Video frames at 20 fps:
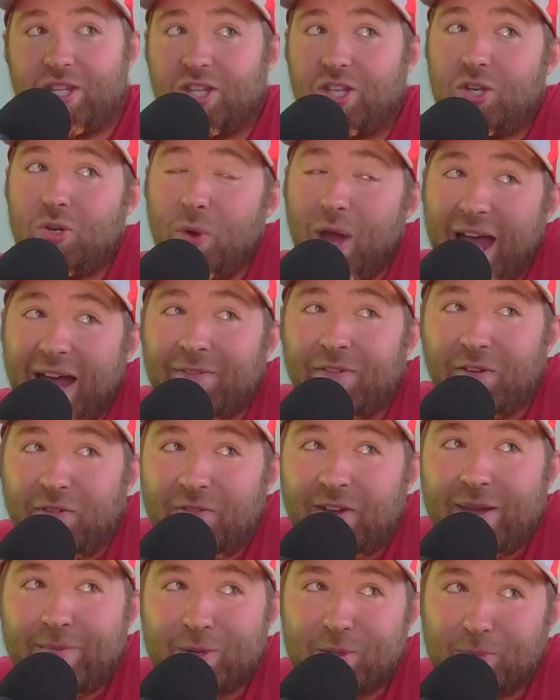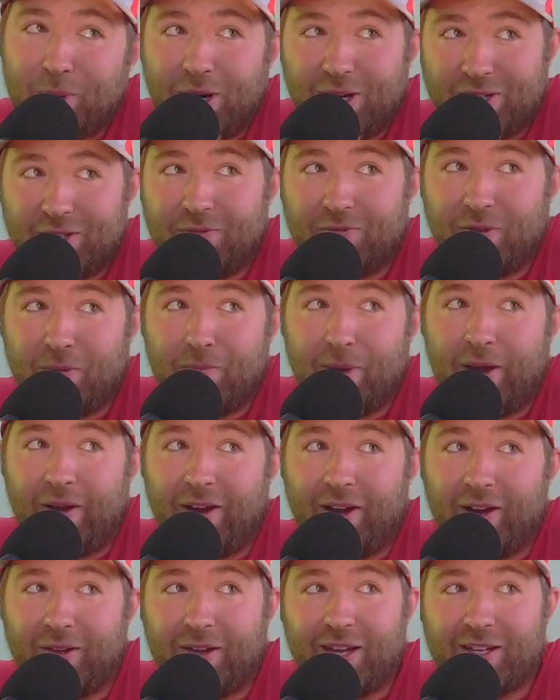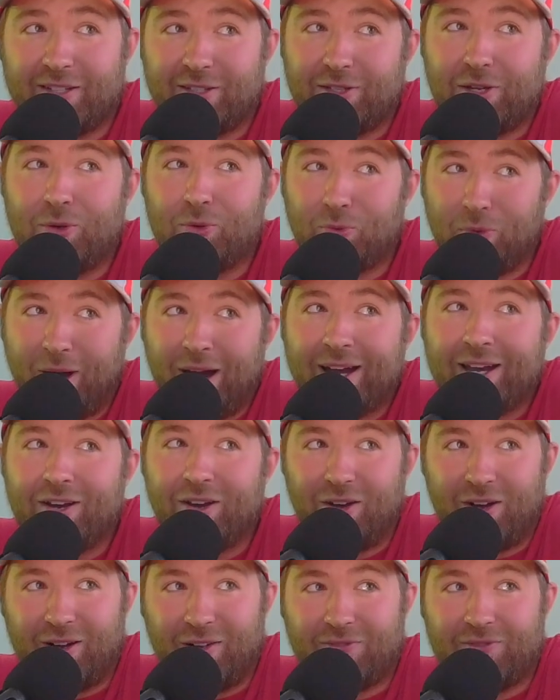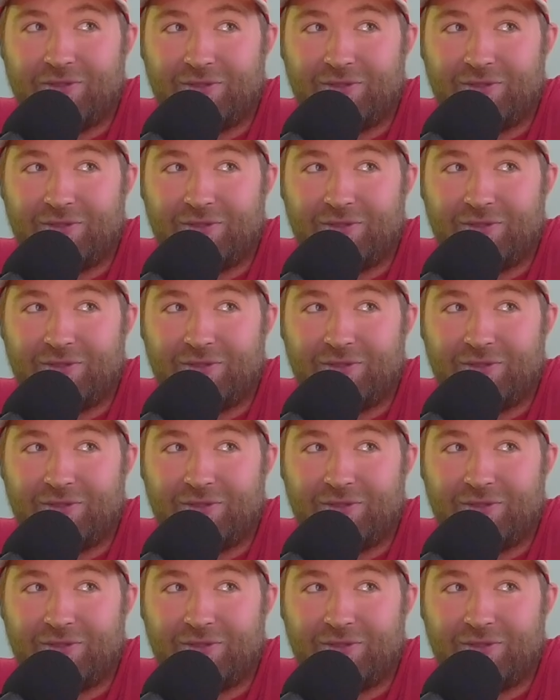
do have a famous person from Marion, okay? So don't write it off.